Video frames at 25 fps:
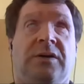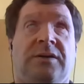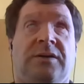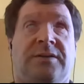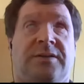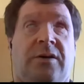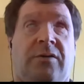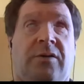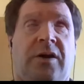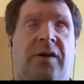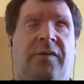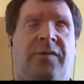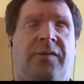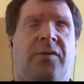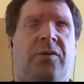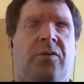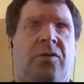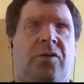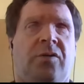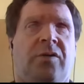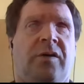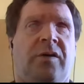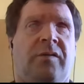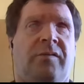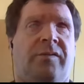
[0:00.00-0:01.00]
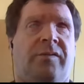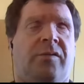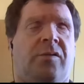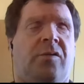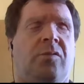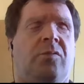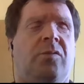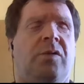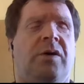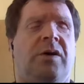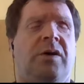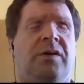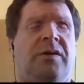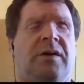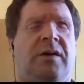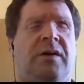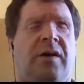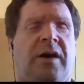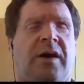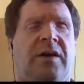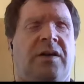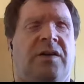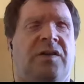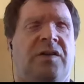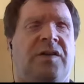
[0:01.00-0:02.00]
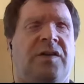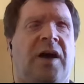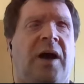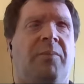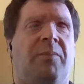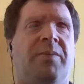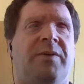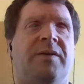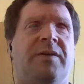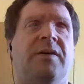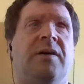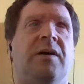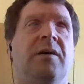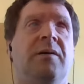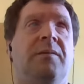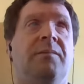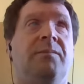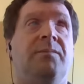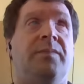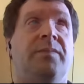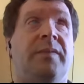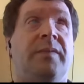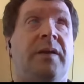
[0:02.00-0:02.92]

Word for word: So if you're looking for a word like chapter